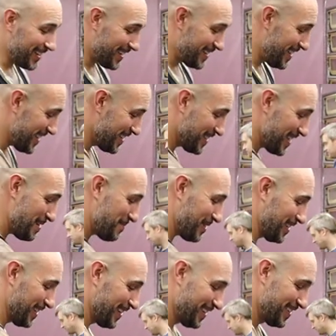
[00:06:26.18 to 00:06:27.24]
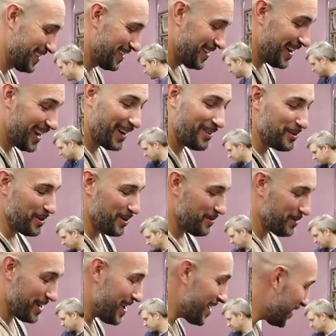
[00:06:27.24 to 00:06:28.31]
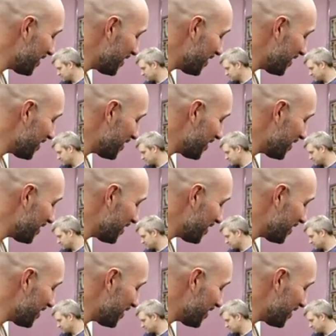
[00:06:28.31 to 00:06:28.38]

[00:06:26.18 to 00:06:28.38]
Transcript: good idea, temp gun. I don't know. Yeah,